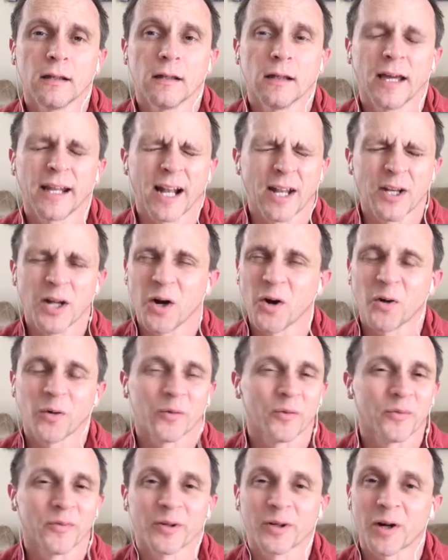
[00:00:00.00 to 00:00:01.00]
And I know
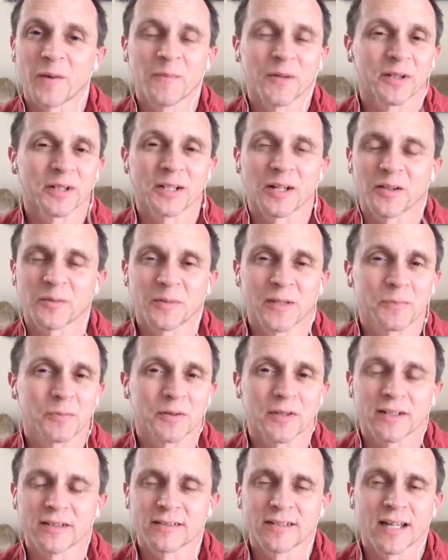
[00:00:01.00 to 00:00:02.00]
there are a million other people
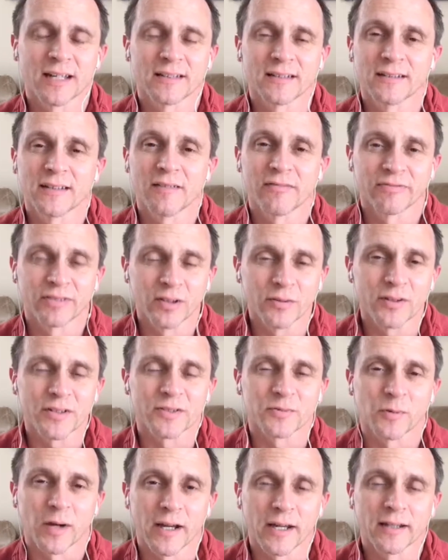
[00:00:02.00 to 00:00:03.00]
that feel
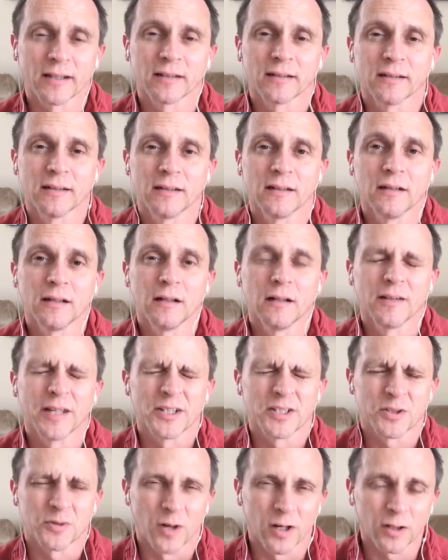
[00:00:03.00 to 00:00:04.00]
this way. They
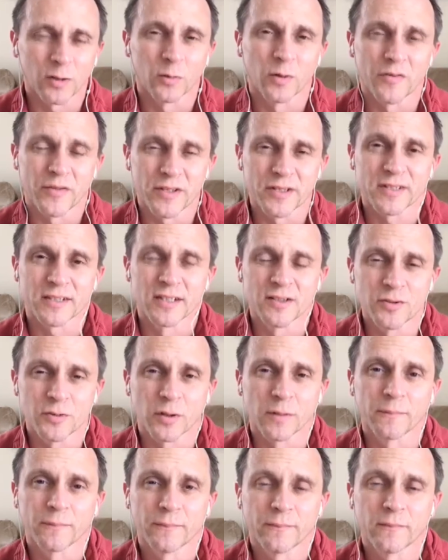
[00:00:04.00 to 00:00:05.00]
struggle with this syndrome.
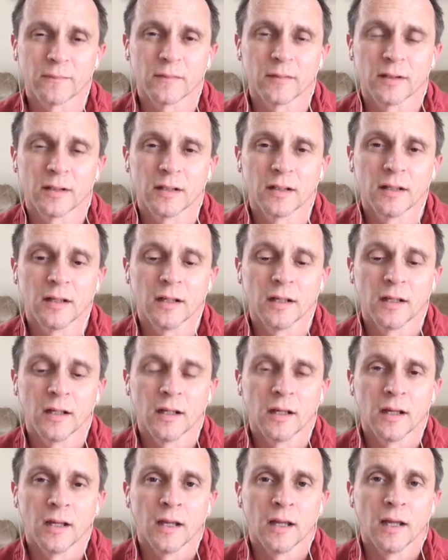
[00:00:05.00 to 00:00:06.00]

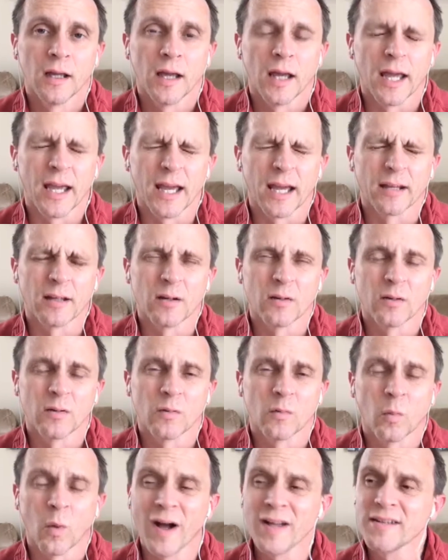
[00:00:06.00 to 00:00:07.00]
And
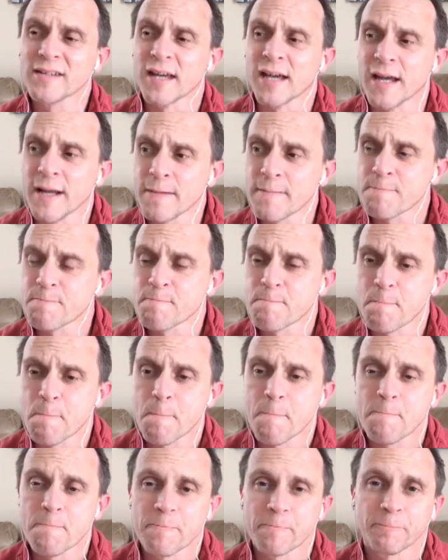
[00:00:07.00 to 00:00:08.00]
one day,
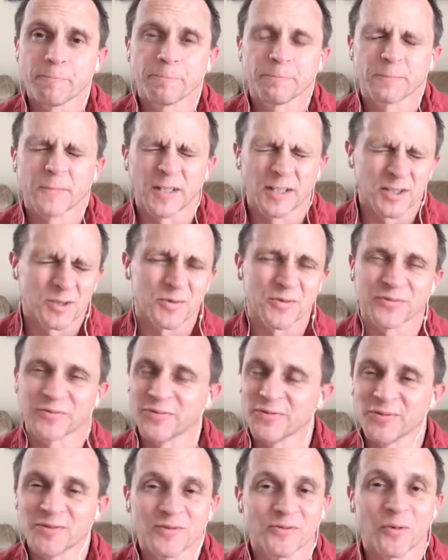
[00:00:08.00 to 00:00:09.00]
and this was
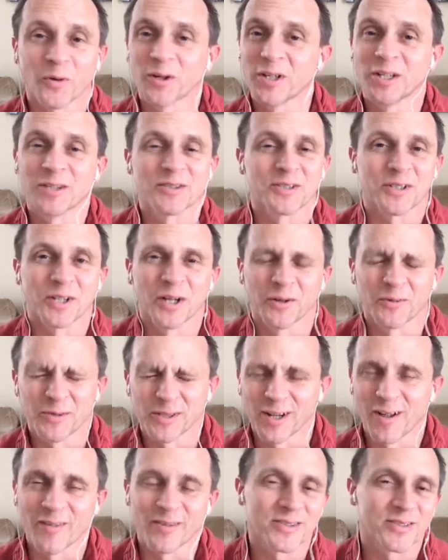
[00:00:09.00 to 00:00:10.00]
4 years ago when
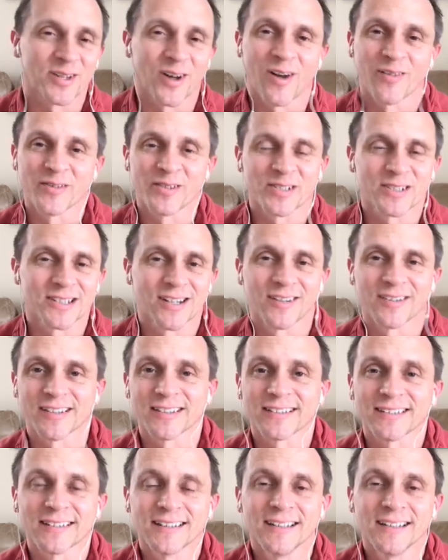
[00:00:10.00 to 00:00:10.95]
all this started,